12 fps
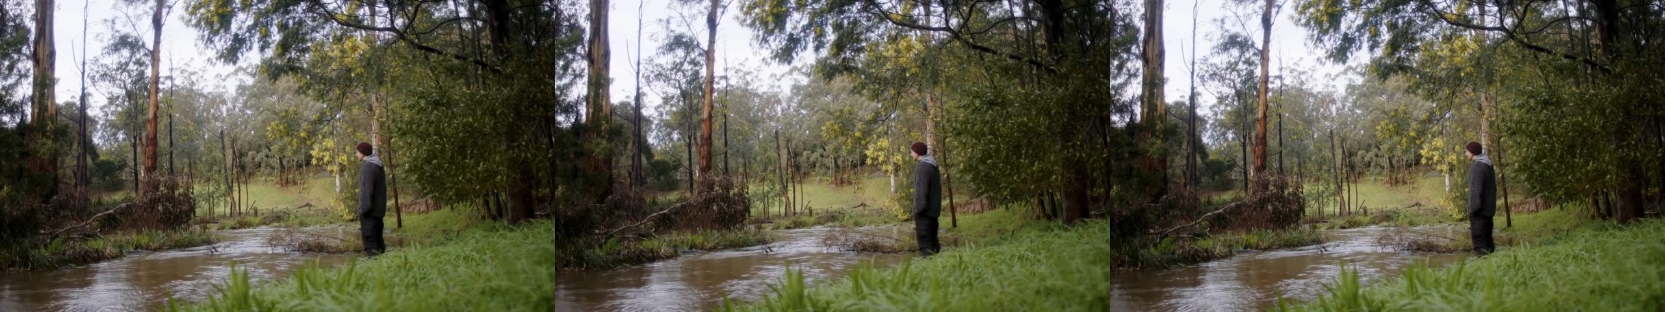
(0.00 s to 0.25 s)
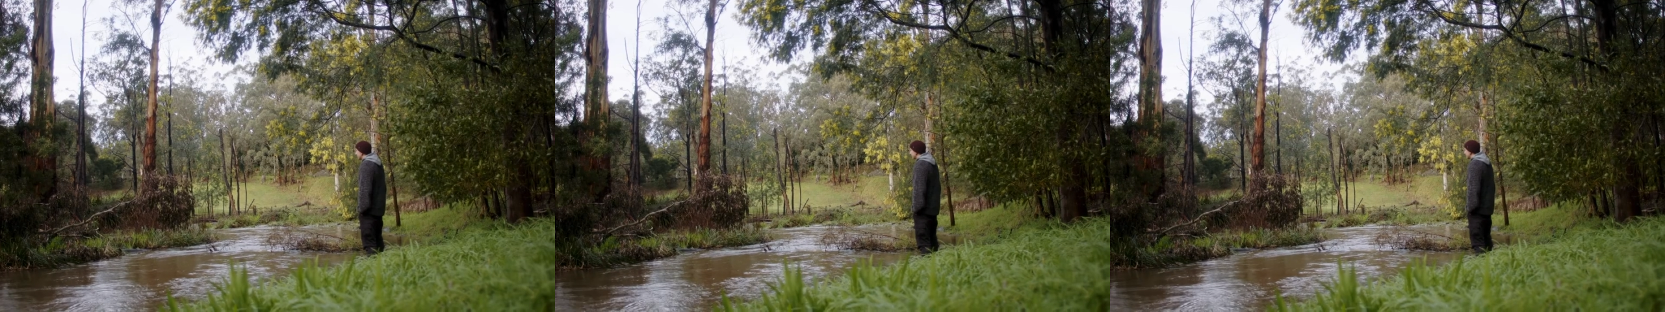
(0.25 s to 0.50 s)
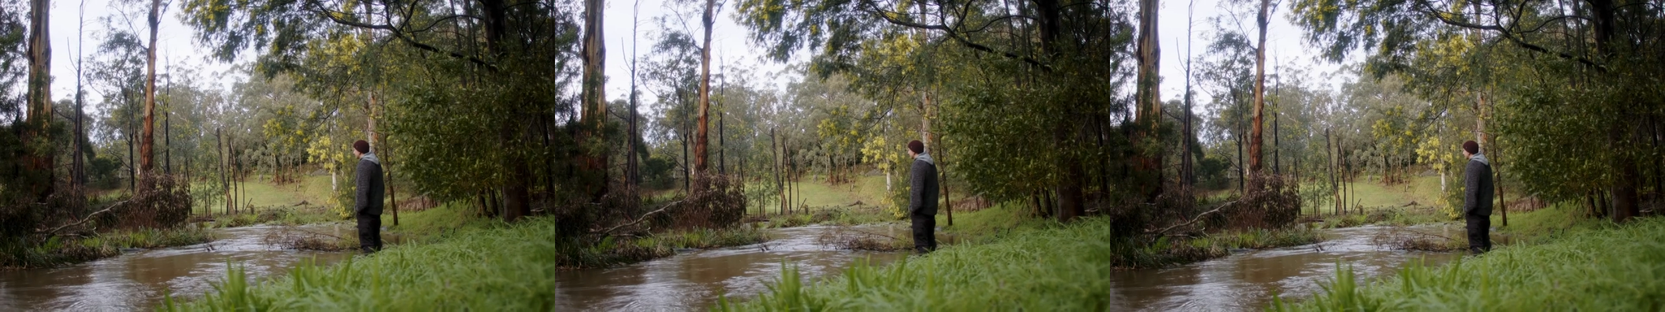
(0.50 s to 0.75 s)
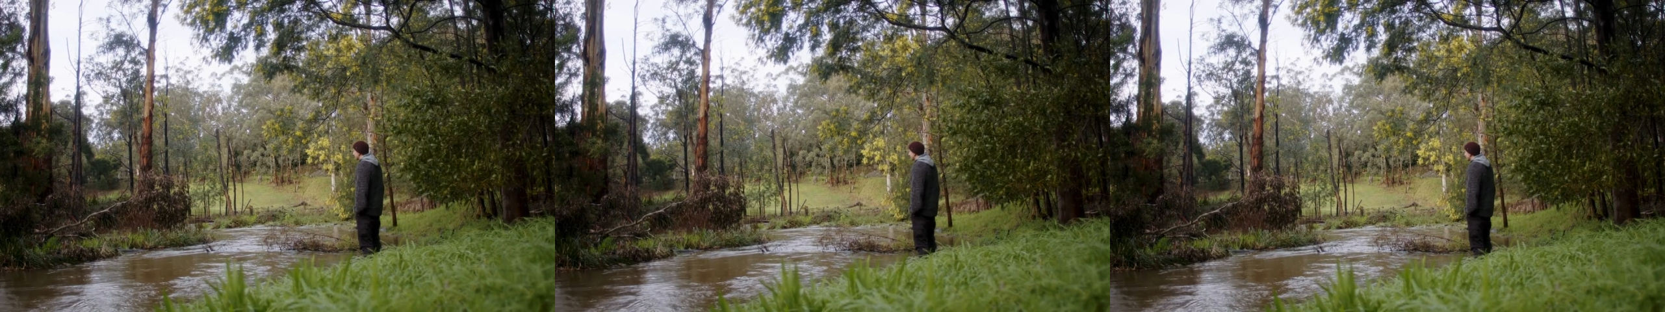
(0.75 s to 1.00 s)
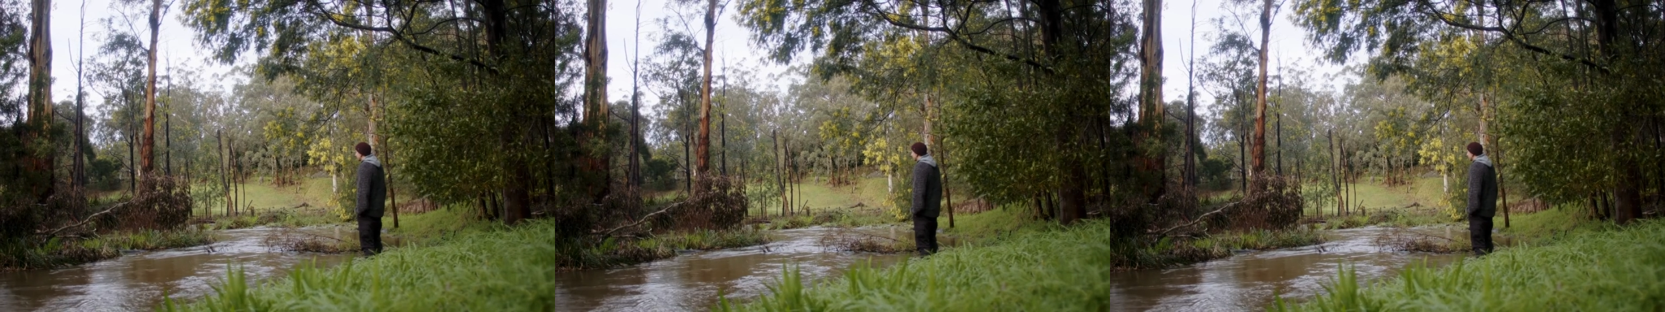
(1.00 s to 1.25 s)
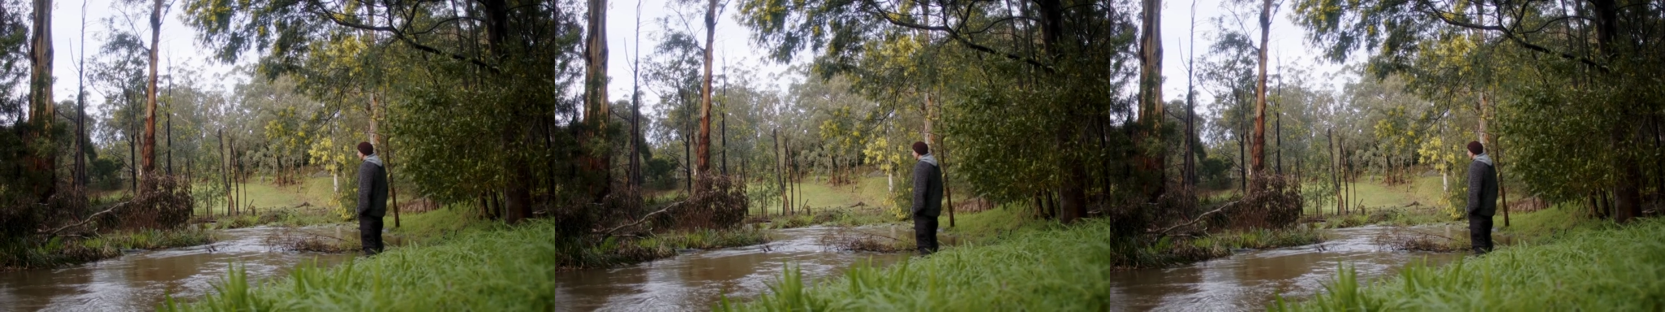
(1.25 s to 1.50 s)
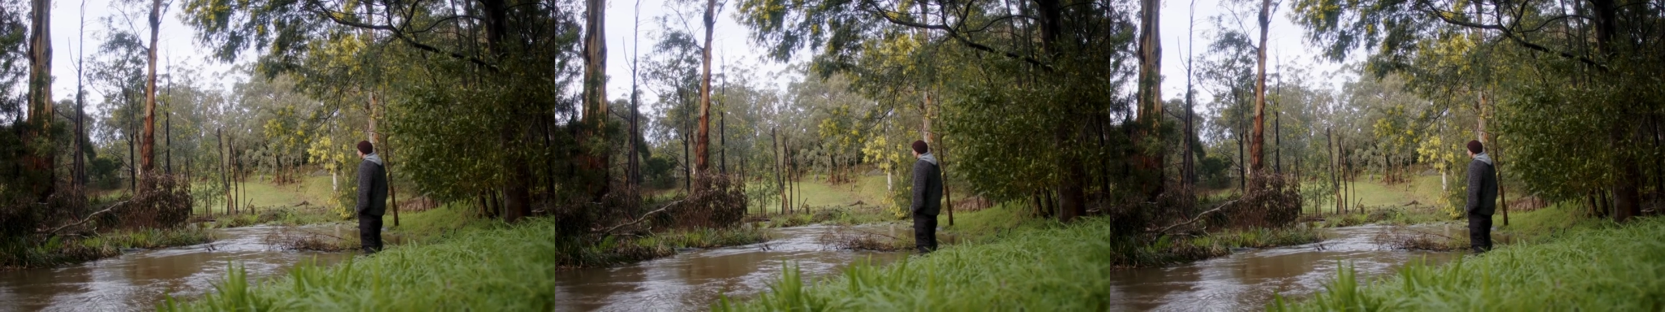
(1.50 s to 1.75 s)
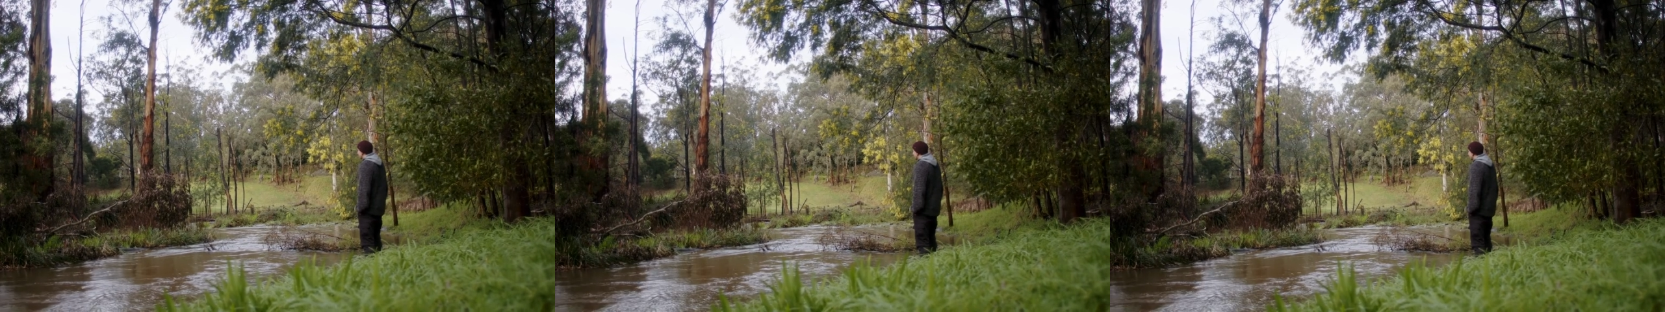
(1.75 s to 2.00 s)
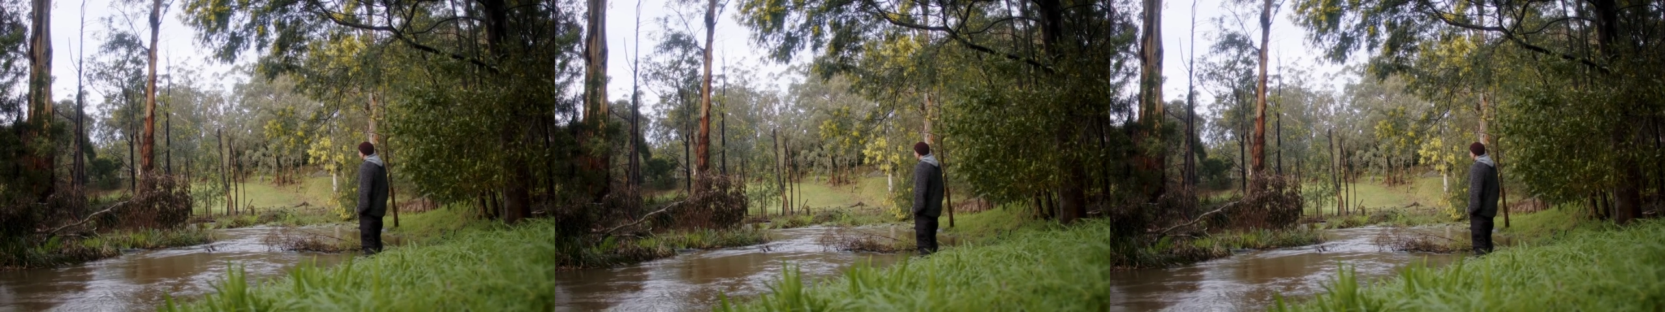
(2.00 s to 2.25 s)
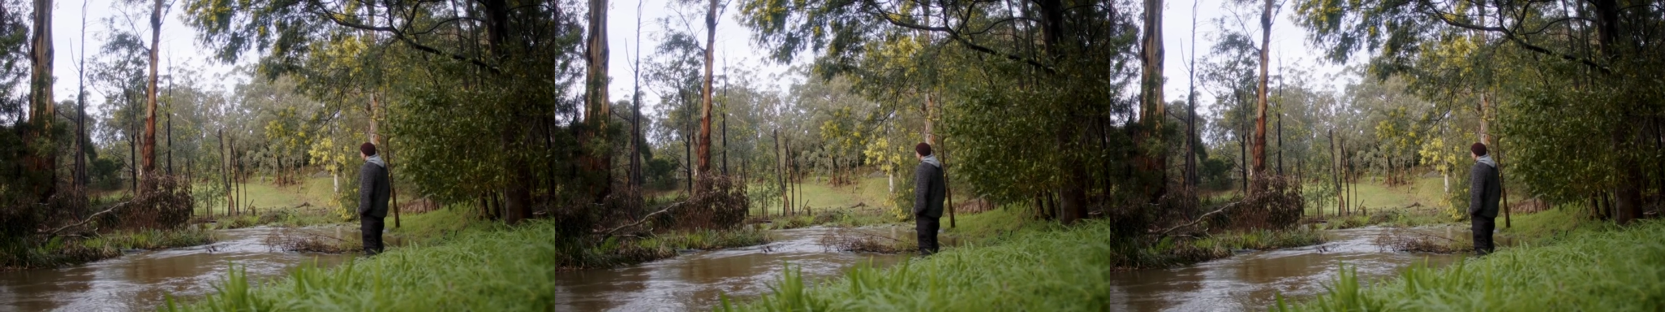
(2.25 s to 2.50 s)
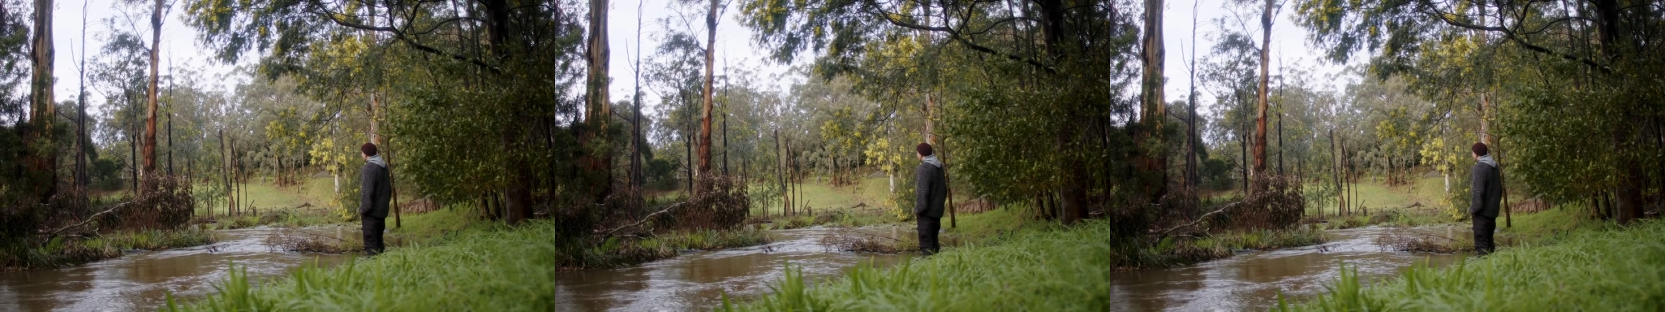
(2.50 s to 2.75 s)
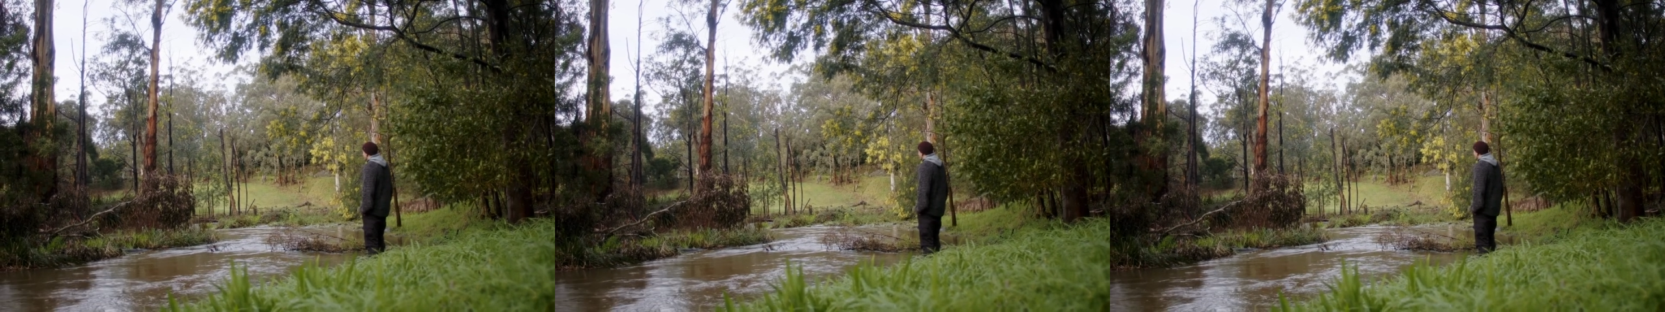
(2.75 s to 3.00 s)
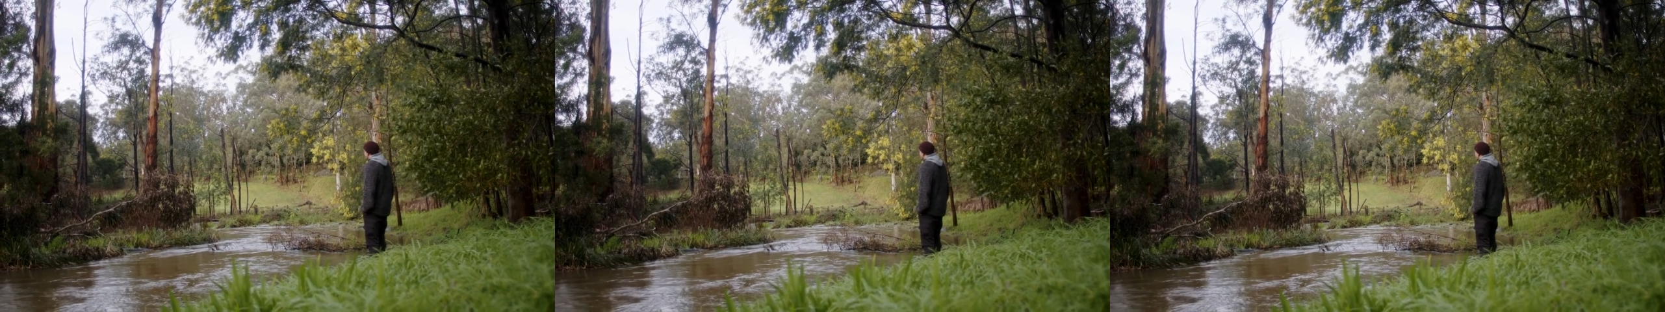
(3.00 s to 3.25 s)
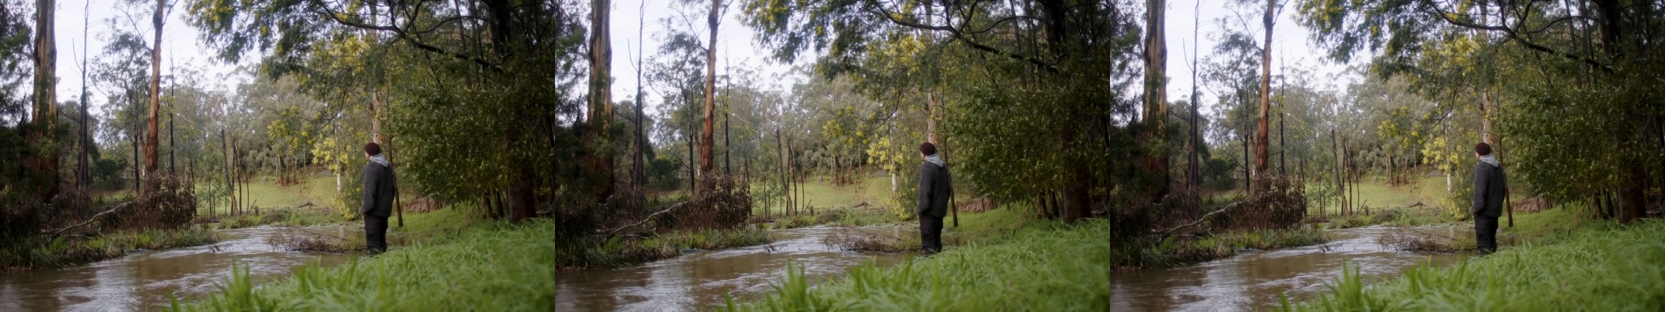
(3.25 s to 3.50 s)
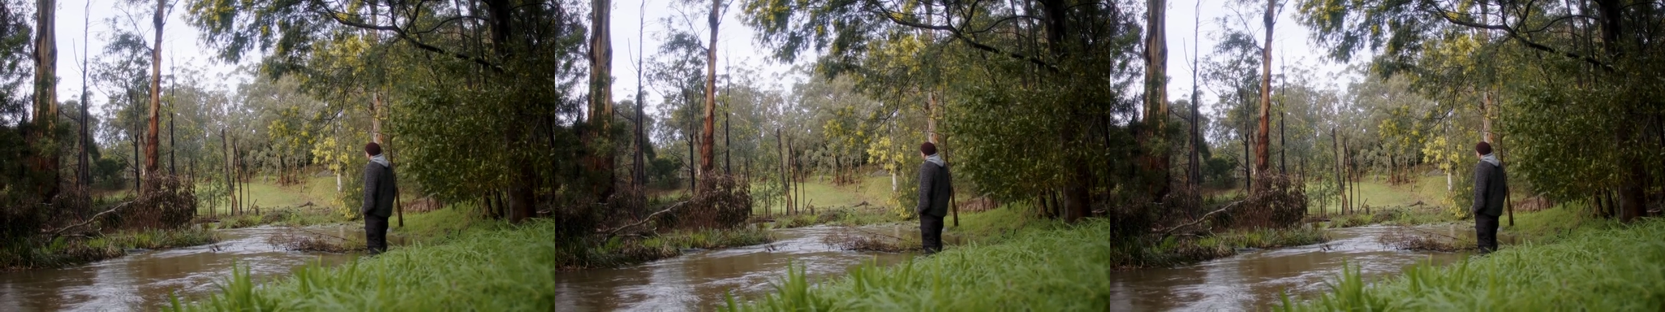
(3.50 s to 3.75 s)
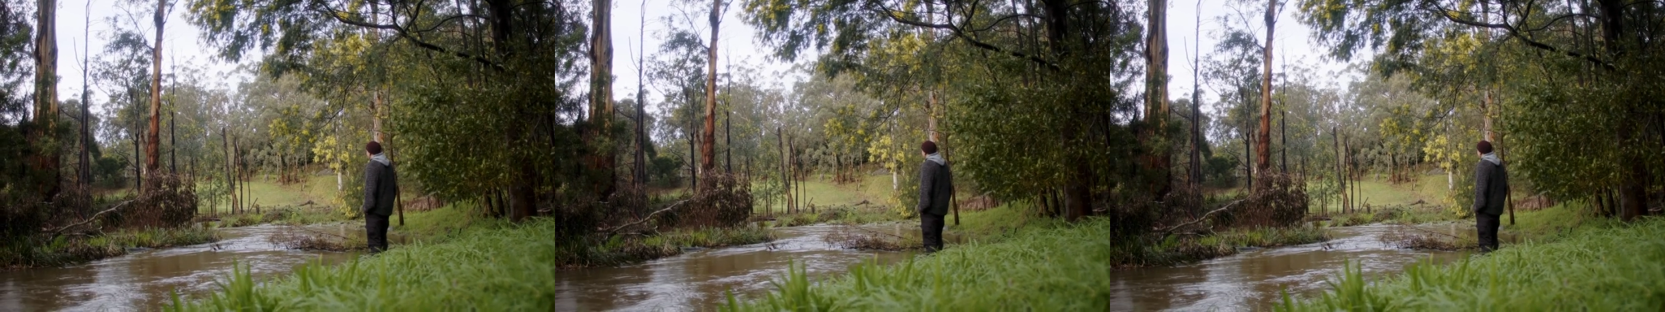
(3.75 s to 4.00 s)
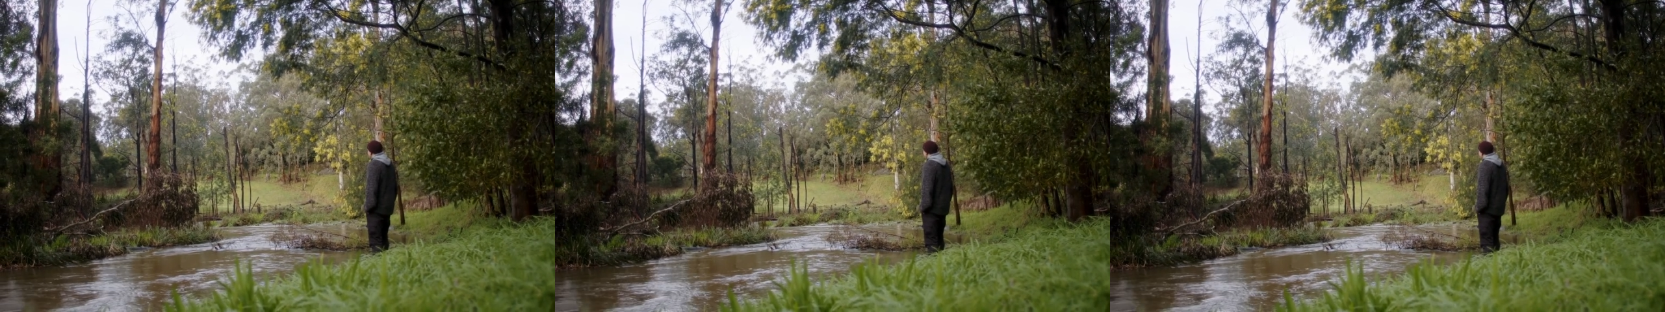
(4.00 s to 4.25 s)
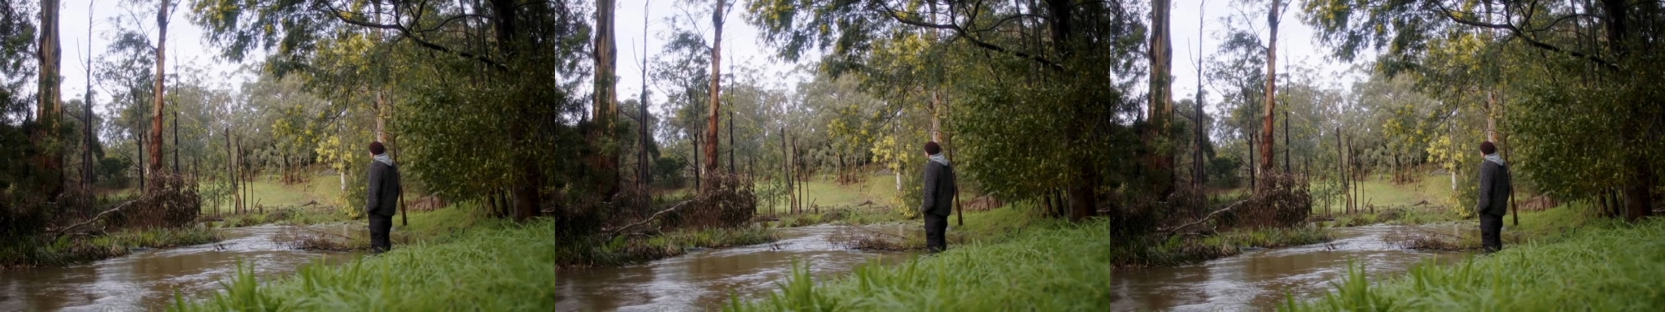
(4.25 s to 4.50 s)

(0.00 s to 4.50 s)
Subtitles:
Nobody's mouth can be seen.